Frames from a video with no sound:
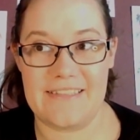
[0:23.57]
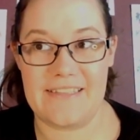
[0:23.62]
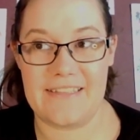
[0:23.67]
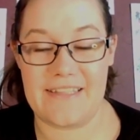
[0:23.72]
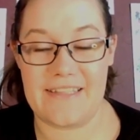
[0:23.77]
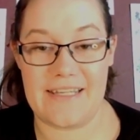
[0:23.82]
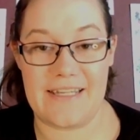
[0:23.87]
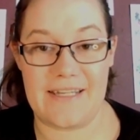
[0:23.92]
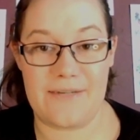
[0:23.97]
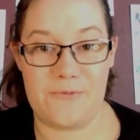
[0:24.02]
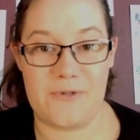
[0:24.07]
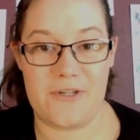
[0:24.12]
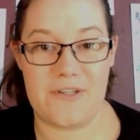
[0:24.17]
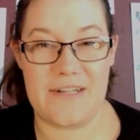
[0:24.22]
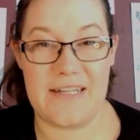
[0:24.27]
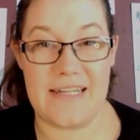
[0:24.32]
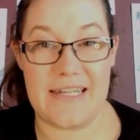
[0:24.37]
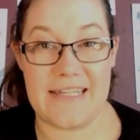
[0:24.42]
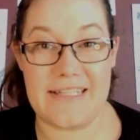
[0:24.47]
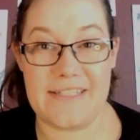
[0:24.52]
There were
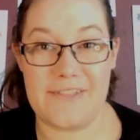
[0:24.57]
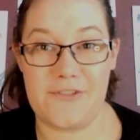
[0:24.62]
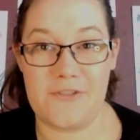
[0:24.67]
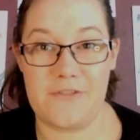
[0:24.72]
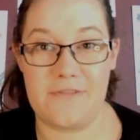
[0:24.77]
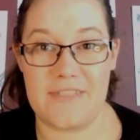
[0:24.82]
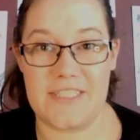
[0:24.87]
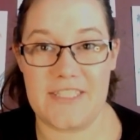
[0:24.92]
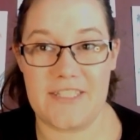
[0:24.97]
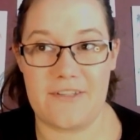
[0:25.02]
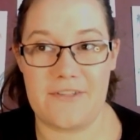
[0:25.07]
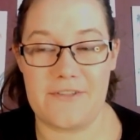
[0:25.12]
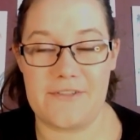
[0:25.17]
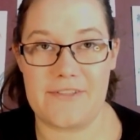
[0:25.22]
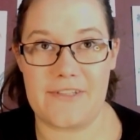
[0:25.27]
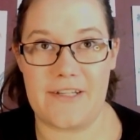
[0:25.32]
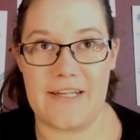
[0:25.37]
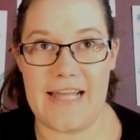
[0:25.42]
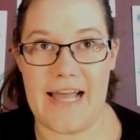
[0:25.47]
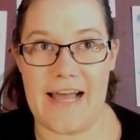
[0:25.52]
at least 2 videos
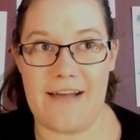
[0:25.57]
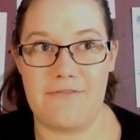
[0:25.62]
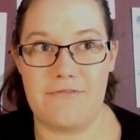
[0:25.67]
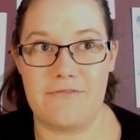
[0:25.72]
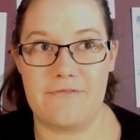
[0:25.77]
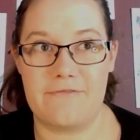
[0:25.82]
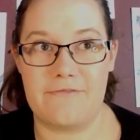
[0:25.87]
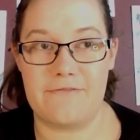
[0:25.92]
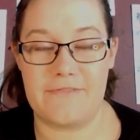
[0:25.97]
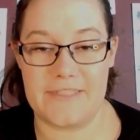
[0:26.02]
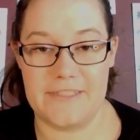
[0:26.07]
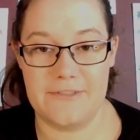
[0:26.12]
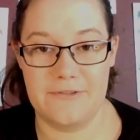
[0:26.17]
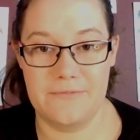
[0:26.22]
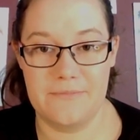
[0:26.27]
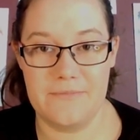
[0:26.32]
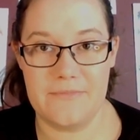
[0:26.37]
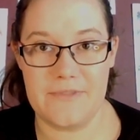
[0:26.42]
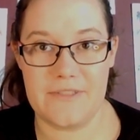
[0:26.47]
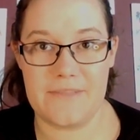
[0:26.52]
that I have
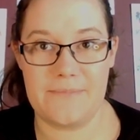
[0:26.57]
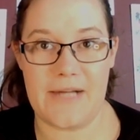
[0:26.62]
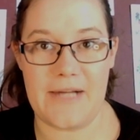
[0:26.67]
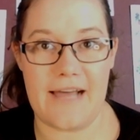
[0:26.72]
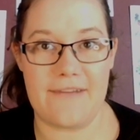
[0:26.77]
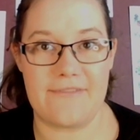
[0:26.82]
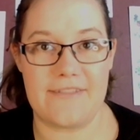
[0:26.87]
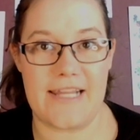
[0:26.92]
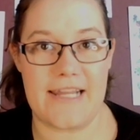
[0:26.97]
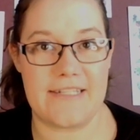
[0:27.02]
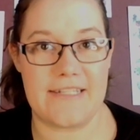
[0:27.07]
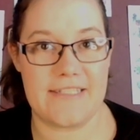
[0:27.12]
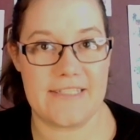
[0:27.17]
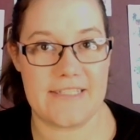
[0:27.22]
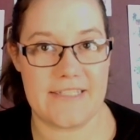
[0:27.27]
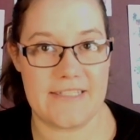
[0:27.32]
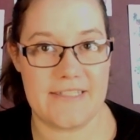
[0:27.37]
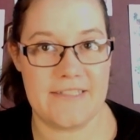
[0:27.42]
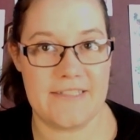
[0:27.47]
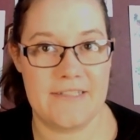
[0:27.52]
filmed but haven't
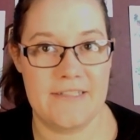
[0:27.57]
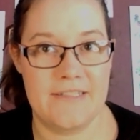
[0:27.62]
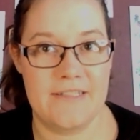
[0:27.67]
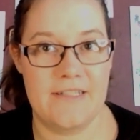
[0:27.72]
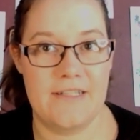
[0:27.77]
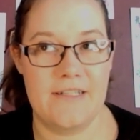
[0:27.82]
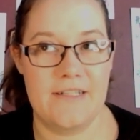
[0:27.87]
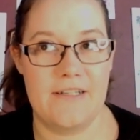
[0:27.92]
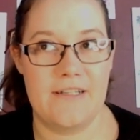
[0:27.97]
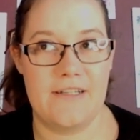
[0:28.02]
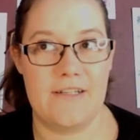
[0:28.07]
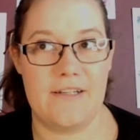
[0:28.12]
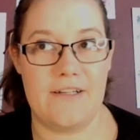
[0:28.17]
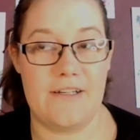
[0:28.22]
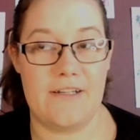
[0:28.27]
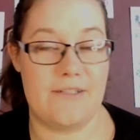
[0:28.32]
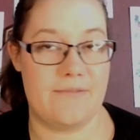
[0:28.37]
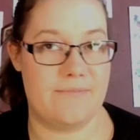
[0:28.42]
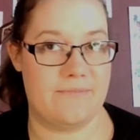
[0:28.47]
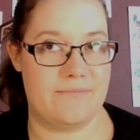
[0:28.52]
edited,
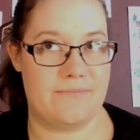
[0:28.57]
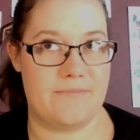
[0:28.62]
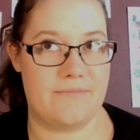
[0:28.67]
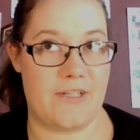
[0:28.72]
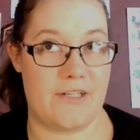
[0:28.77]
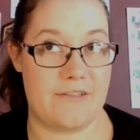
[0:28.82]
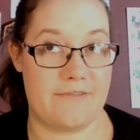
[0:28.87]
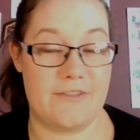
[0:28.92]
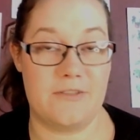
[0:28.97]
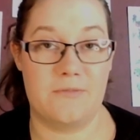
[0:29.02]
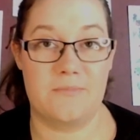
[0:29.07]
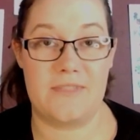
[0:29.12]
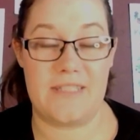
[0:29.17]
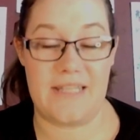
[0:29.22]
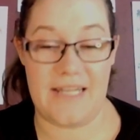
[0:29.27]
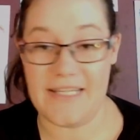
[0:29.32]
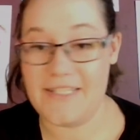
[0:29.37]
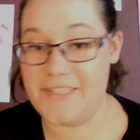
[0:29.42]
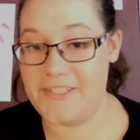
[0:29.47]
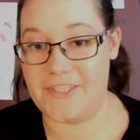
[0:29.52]
that I filmed
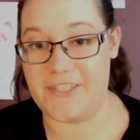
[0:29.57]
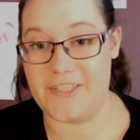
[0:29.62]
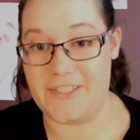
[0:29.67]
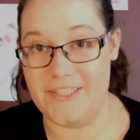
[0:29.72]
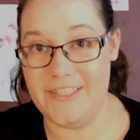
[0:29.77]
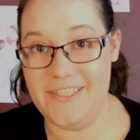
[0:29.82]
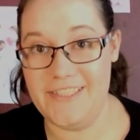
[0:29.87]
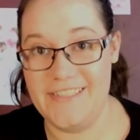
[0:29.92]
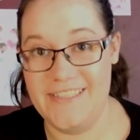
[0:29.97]
last year.